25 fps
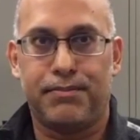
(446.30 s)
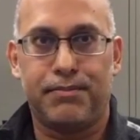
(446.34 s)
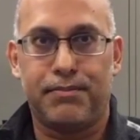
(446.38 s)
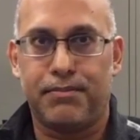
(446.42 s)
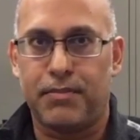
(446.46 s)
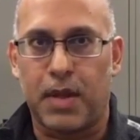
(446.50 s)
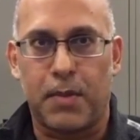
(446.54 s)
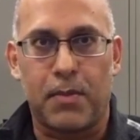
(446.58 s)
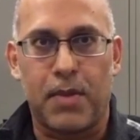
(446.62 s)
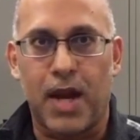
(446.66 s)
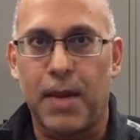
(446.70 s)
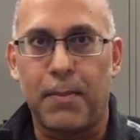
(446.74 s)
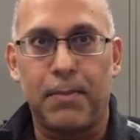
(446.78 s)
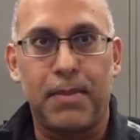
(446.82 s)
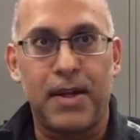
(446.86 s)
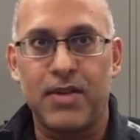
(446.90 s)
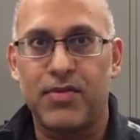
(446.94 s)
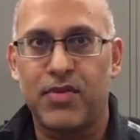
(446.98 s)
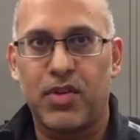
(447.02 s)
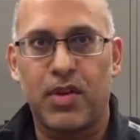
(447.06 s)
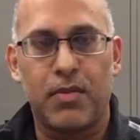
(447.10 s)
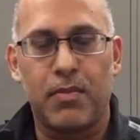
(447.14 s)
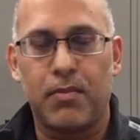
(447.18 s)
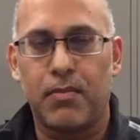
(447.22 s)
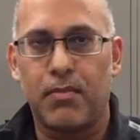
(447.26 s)
there might be
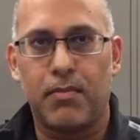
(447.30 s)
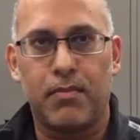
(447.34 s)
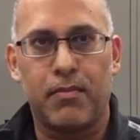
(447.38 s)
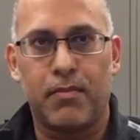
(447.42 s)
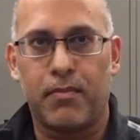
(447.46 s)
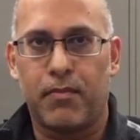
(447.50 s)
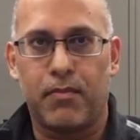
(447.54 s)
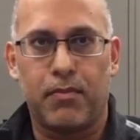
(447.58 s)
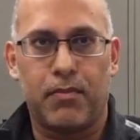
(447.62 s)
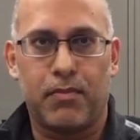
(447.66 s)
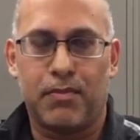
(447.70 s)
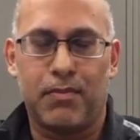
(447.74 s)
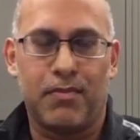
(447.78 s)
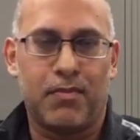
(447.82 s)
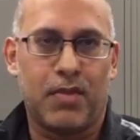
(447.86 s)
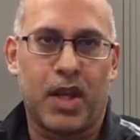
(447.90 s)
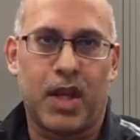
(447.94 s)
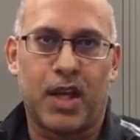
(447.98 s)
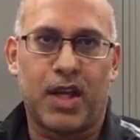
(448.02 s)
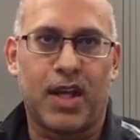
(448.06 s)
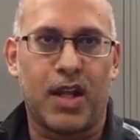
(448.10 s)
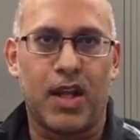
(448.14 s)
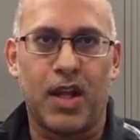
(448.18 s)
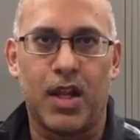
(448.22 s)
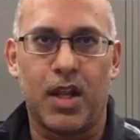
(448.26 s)
some
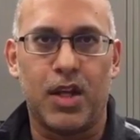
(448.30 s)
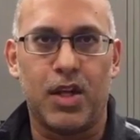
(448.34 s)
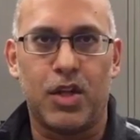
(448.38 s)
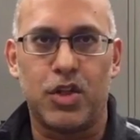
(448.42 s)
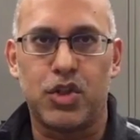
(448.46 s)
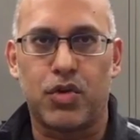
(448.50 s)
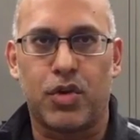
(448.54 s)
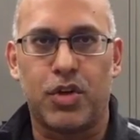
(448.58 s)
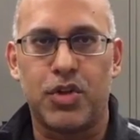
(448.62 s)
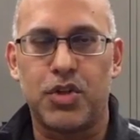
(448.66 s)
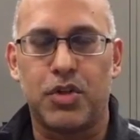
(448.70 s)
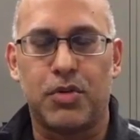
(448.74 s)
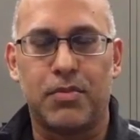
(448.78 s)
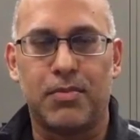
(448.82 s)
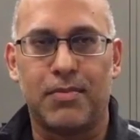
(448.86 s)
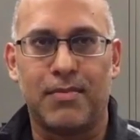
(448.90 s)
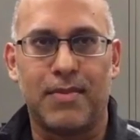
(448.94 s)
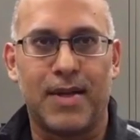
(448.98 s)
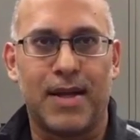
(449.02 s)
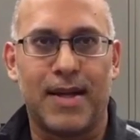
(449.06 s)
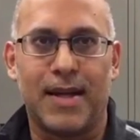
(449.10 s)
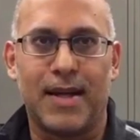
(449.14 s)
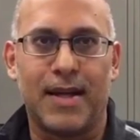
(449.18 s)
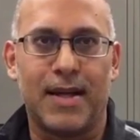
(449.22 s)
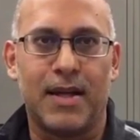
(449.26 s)
like a short-term
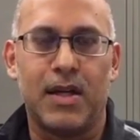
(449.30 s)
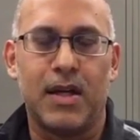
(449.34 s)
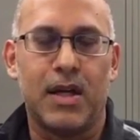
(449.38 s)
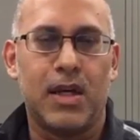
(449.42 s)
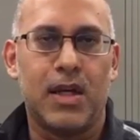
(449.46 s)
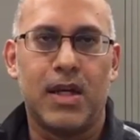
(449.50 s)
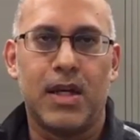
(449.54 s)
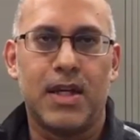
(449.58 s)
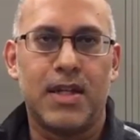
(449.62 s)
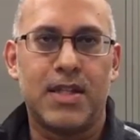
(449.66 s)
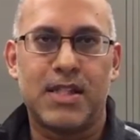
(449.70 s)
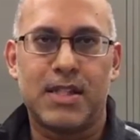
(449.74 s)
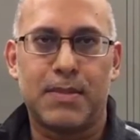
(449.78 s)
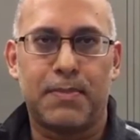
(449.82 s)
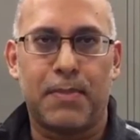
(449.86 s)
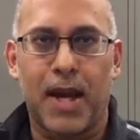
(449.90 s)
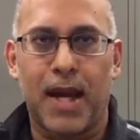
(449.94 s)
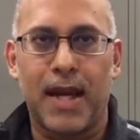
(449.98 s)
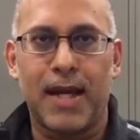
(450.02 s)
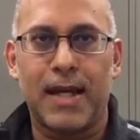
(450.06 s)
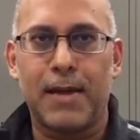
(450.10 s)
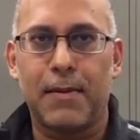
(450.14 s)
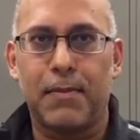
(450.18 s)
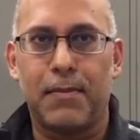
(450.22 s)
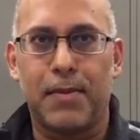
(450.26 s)

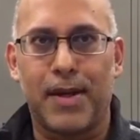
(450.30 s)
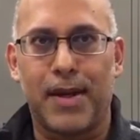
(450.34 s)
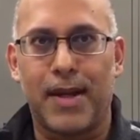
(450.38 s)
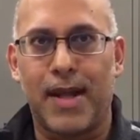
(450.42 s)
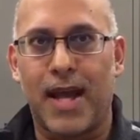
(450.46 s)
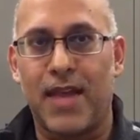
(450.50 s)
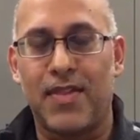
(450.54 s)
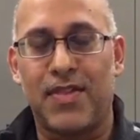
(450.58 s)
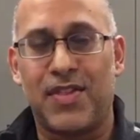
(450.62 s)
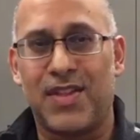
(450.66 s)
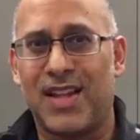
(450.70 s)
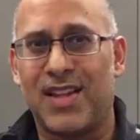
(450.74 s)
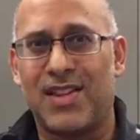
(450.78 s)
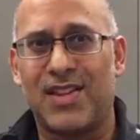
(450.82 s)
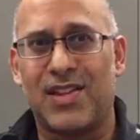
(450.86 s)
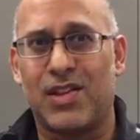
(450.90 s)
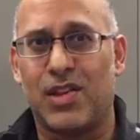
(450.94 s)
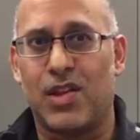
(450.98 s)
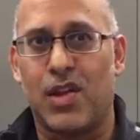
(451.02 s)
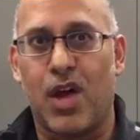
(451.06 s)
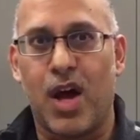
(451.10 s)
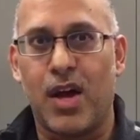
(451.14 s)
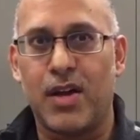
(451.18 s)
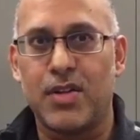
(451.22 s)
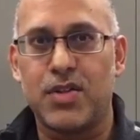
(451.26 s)
spike, but I think
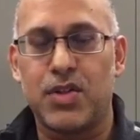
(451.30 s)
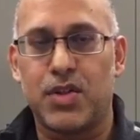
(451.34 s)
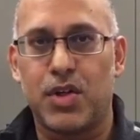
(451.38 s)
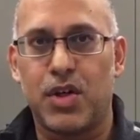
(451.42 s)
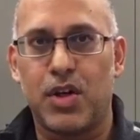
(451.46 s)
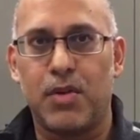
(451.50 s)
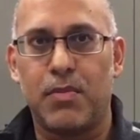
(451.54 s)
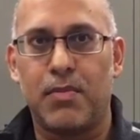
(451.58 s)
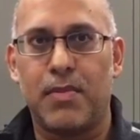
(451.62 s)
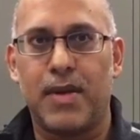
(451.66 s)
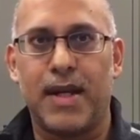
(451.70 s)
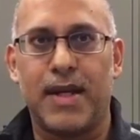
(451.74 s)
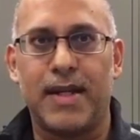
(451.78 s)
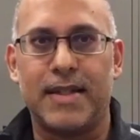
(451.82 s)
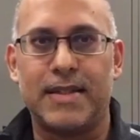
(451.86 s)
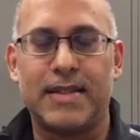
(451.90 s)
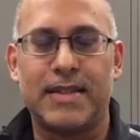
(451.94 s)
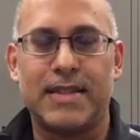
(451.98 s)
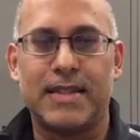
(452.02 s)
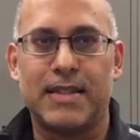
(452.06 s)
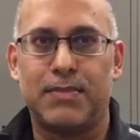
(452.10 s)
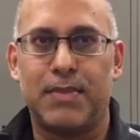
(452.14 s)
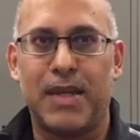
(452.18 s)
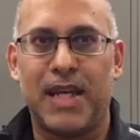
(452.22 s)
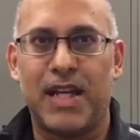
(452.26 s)
long-term it
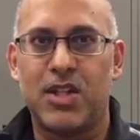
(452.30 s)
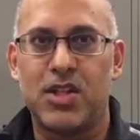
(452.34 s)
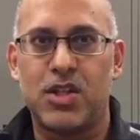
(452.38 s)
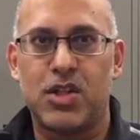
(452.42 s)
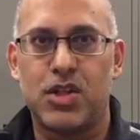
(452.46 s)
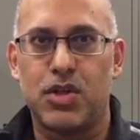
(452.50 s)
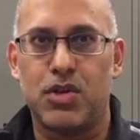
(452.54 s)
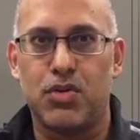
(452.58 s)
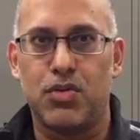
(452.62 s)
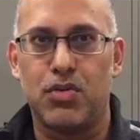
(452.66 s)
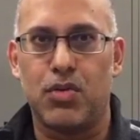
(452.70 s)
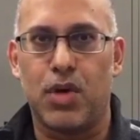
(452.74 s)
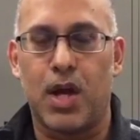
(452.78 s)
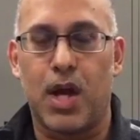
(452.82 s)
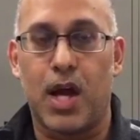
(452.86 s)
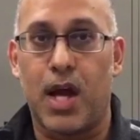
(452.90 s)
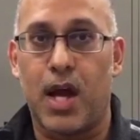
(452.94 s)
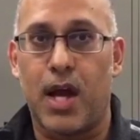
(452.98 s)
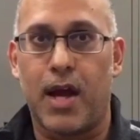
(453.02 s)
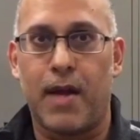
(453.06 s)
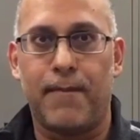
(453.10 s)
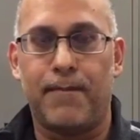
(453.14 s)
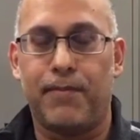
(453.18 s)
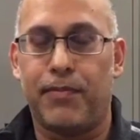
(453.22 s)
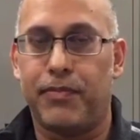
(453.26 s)
speaks to
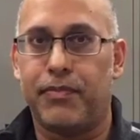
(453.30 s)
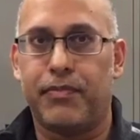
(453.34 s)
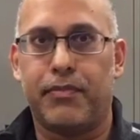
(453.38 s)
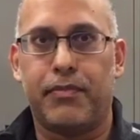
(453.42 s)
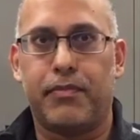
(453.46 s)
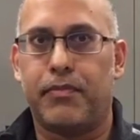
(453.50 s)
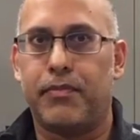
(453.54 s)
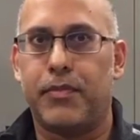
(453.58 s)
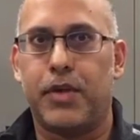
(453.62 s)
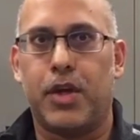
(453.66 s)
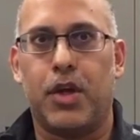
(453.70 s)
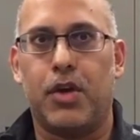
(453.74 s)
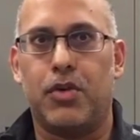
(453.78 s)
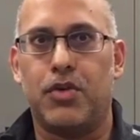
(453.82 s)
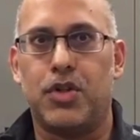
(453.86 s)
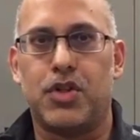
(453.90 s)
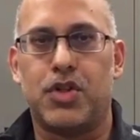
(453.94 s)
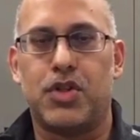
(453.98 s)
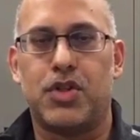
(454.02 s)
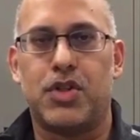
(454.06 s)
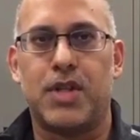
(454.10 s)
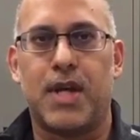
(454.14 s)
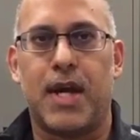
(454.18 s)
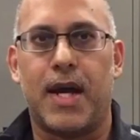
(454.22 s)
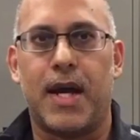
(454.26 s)

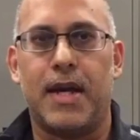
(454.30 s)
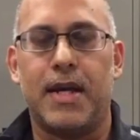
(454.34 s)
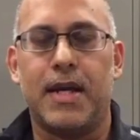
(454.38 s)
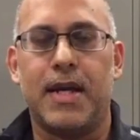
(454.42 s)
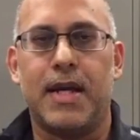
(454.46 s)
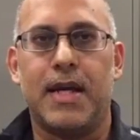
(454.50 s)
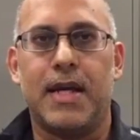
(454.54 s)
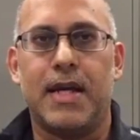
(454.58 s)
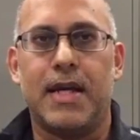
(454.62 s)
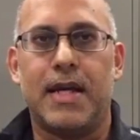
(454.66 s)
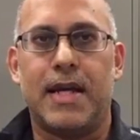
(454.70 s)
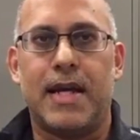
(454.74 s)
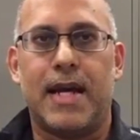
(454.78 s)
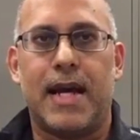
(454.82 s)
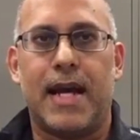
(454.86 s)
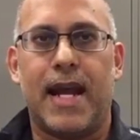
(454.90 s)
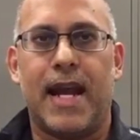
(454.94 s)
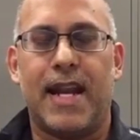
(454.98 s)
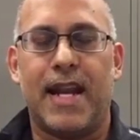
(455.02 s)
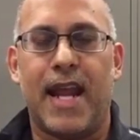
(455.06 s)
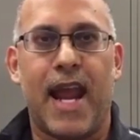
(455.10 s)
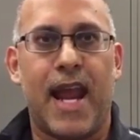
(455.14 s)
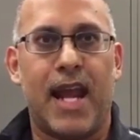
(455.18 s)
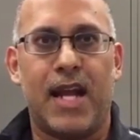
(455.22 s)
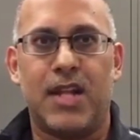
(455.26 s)
just
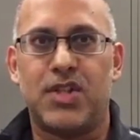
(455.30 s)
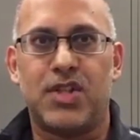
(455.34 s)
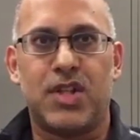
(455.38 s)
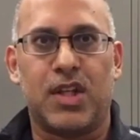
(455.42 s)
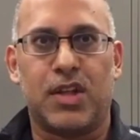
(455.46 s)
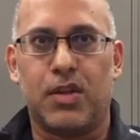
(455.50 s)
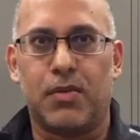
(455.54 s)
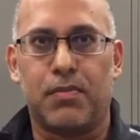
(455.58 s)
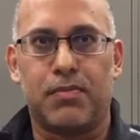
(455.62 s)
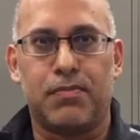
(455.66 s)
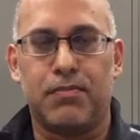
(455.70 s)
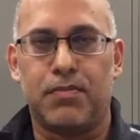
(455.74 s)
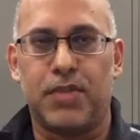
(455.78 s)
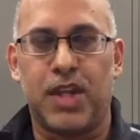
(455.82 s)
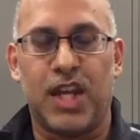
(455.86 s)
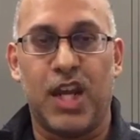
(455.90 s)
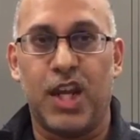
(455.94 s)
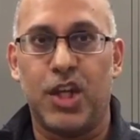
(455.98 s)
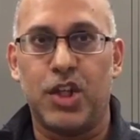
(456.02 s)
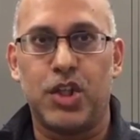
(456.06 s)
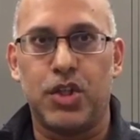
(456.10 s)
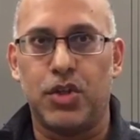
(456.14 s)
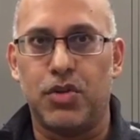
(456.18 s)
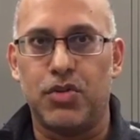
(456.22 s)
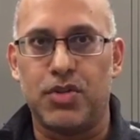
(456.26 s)
enhancing the
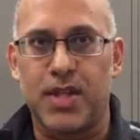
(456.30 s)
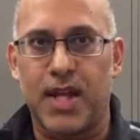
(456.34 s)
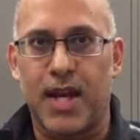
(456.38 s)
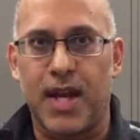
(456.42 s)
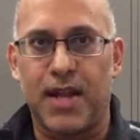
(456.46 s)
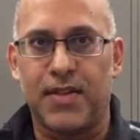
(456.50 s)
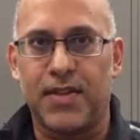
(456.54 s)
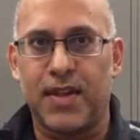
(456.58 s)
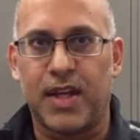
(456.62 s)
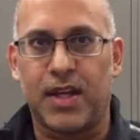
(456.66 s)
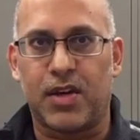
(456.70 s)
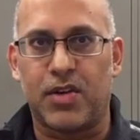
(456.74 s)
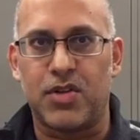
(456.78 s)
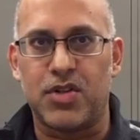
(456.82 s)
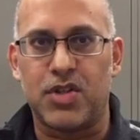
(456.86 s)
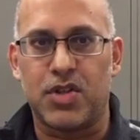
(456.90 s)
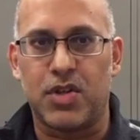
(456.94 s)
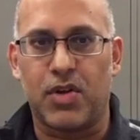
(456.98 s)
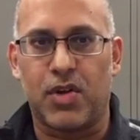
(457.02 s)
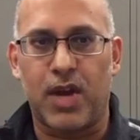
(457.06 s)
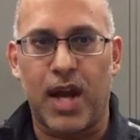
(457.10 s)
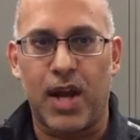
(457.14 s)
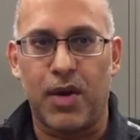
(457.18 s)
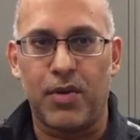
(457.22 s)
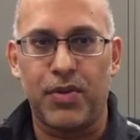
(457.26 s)
issues that I think are
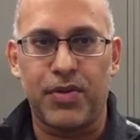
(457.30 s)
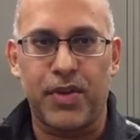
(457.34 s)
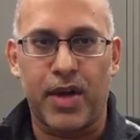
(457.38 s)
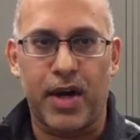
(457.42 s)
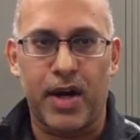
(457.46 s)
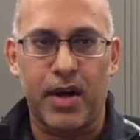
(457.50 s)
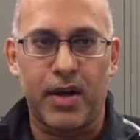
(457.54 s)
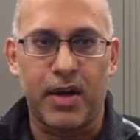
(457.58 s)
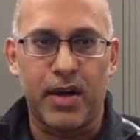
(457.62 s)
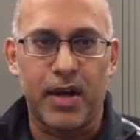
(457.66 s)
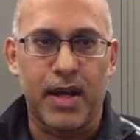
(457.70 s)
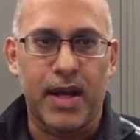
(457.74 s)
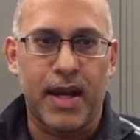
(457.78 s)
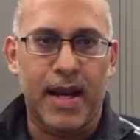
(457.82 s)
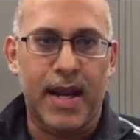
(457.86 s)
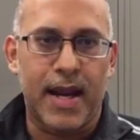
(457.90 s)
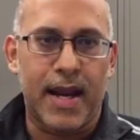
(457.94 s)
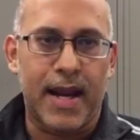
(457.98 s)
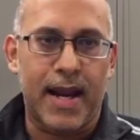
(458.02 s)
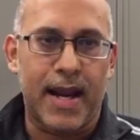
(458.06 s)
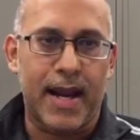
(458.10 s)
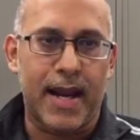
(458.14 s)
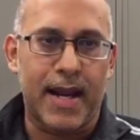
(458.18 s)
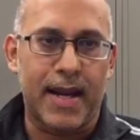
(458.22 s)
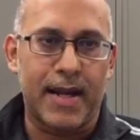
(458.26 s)
still out there,
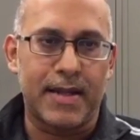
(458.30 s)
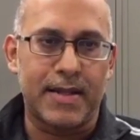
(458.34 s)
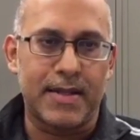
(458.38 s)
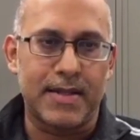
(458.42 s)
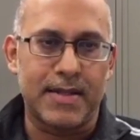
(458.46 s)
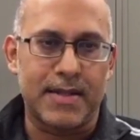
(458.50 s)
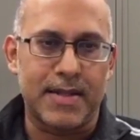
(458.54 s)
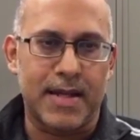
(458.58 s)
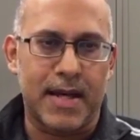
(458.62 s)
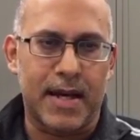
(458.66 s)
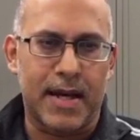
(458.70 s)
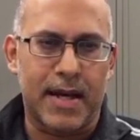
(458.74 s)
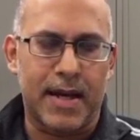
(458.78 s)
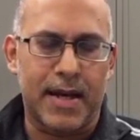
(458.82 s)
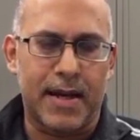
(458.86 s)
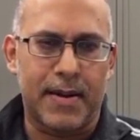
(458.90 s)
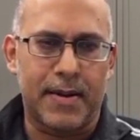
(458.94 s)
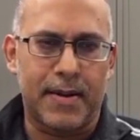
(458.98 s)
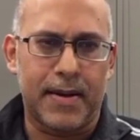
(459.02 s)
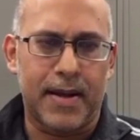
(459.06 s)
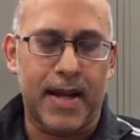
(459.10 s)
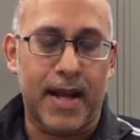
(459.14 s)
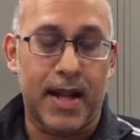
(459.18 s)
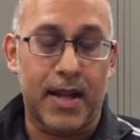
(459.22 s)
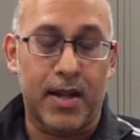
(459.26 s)
and
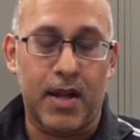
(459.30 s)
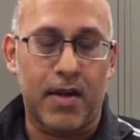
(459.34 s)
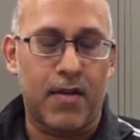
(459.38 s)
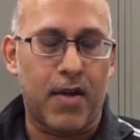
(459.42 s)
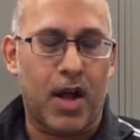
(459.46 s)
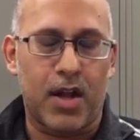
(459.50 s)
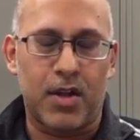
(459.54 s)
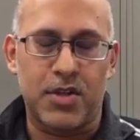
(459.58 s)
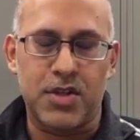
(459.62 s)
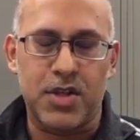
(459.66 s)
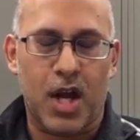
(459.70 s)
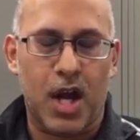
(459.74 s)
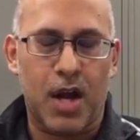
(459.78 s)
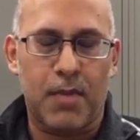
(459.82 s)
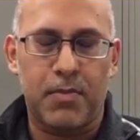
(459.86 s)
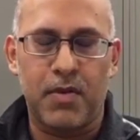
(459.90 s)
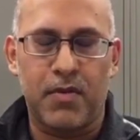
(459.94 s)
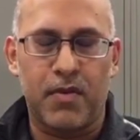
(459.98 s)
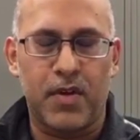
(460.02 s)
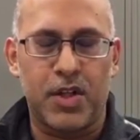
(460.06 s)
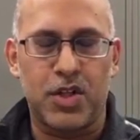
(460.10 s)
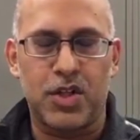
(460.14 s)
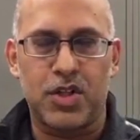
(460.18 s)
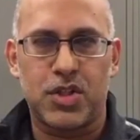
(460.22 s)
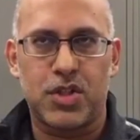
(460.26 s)
on top of
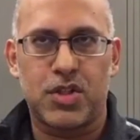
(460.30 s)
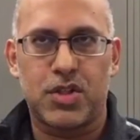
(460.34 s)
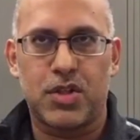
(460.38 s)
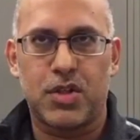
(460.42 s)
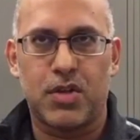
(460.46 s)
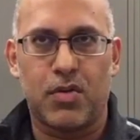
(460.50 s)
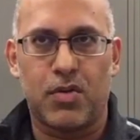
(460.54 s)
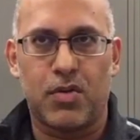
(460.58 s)
it, just